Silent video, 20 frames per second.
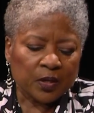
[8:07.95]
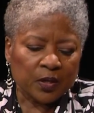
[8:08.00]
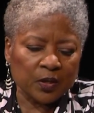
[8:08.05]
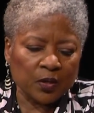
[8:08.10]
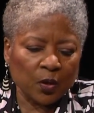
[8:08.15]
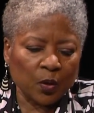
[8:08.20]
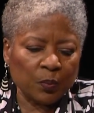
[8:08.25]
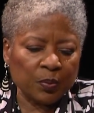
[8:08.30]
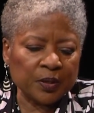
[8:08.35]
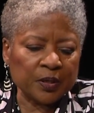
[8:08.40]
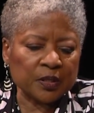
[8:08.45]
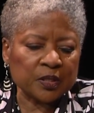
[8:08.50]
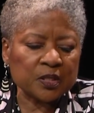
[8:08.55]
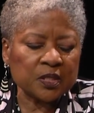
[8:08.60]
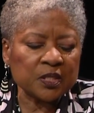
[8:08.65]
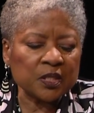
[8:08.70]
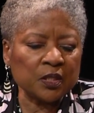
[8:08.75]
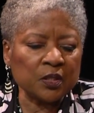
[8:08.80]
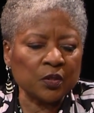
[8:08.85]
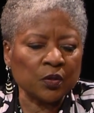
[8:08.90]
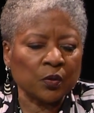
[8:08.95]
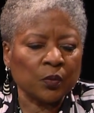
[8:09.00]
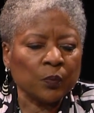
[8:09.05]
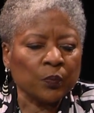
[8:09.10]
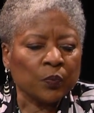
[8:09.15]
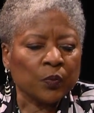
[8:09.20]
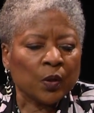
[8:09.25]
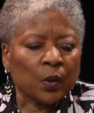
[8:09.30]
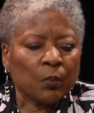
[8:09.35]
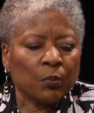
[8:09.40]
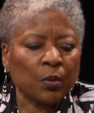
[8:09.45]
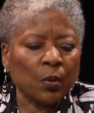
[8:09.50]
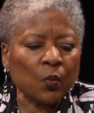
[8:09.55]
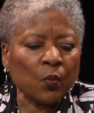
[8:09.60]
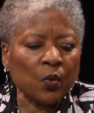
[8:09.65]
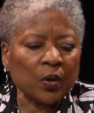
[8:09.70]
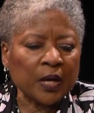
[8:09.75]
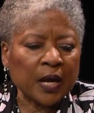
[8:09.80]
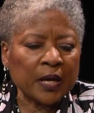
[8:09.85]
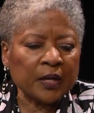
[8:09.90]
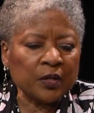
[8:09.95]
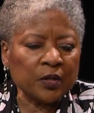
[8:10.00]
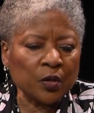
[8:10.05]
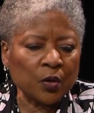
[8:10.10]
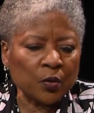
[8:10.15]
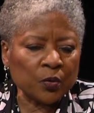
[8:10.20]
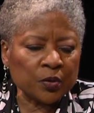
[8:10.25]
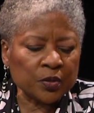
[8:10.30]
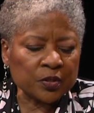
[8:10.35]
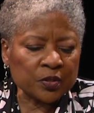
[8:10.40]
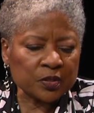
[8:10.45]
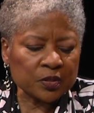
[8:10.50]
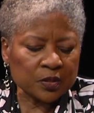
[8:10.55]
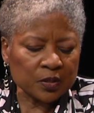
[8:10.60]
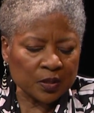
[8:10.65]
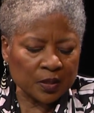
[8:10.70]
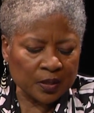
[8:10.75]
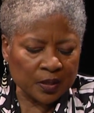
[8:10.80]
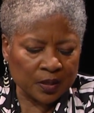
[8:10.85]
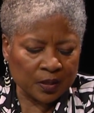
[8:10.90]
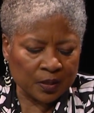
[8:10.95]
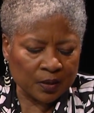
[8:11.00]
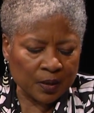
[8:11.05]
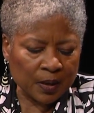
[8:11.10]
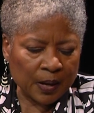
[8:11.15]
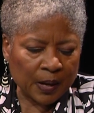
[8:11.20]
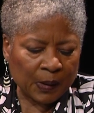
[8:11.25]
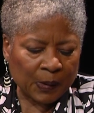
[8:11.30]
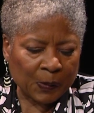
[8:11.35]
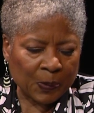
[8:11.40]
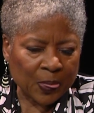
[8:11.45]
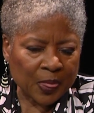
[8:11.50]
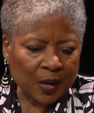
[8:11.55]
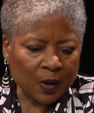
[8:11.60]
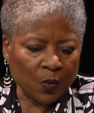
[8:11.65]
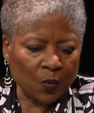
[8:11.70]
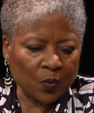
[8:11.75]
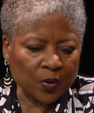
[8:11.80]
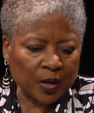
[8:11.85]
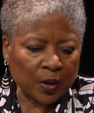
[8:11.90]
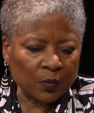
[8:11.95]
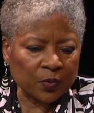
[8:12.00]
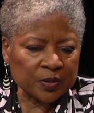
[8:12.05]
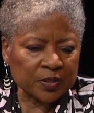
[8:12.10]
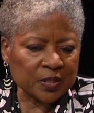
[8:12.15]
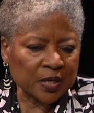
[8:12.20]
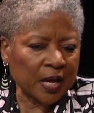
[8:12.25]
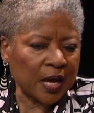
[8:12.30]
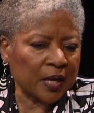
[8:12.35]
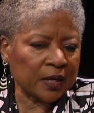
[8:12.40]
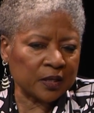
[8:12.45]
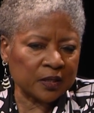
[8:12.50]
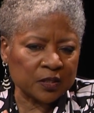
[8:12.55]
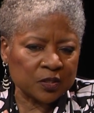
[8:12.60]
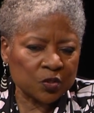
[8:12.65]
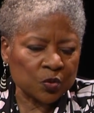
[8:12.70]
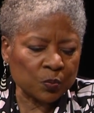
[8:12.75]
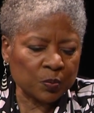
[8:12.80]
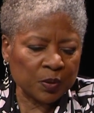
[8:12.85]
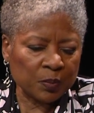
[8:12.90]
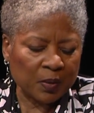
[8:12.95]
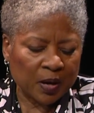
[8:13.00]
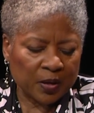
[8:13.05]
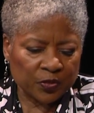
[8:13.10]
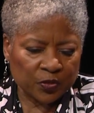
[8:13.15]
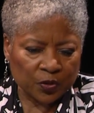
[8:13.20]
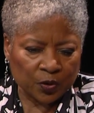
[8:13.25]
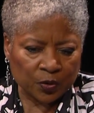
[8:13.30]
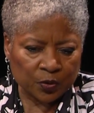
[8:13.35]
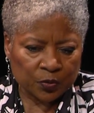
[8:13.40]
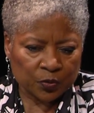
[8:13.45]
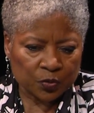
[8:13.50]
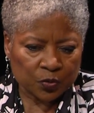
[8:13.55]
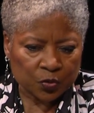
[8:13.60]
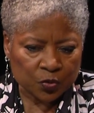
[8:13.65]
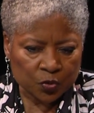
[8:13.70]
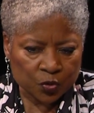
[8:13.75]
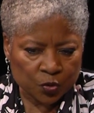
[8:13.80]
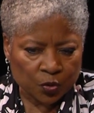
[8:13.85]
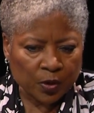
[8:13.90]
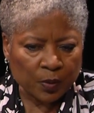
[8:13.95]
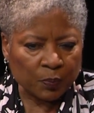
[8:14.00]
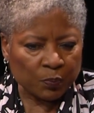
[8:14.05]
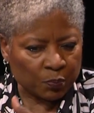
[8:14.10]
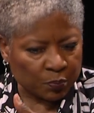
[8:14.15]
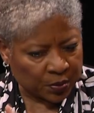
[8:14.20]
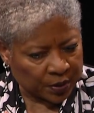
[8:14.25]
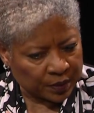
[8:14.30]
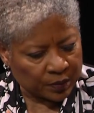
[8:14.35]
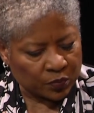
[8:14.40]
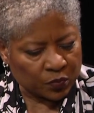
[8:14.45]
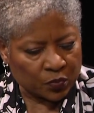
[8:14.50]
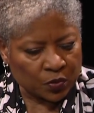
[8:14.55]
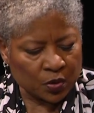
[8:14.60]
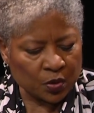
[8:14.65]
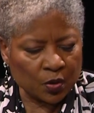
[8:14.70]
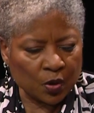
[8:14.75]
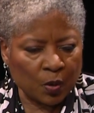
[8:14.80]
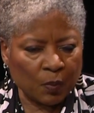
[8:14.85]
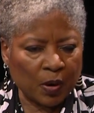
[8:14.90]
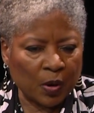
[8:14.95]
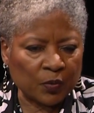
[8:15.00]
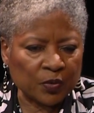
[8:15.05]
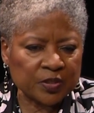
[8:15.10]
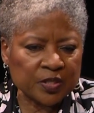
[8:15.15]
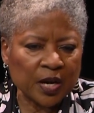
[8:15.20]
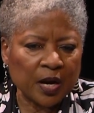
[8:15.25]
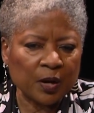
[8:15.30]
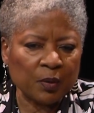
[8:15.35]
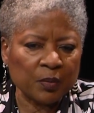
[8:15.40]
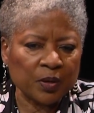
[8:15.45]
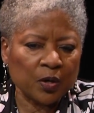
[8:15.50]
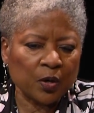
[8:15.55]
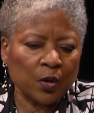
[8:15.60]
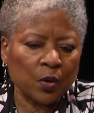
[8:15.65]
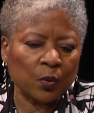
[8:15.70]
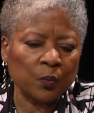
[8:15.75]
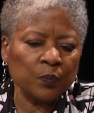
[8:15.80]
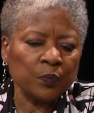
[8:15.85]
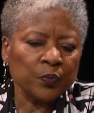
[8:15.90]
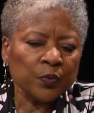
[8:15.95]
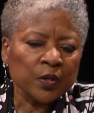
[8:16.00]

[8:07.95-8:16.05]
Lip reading: You know, being a senior. But what I noticed in when I went to Ghana, this will be my 3rd trip, but you know, my retirement home,